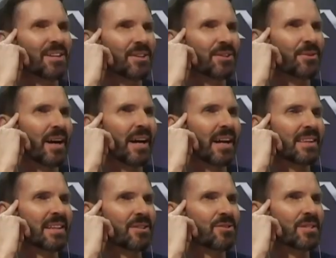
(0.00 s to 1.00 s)
You can do that. I
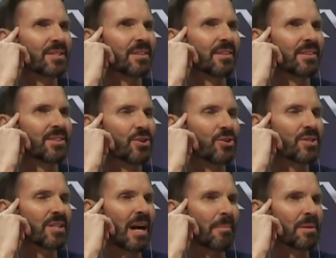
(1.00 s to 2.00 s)
think you
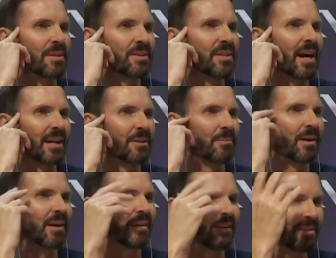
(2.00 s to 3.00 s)
just copy the
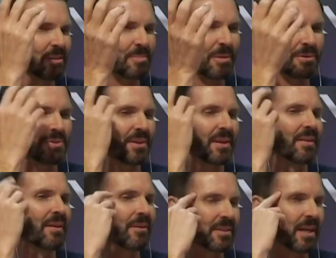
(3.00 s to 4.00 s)
document and you post it in
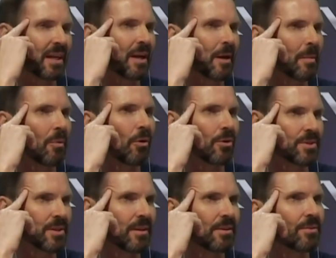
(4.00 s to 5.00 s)
there and tell you how many
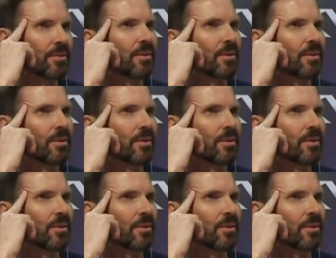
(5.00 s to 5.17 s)
words it is.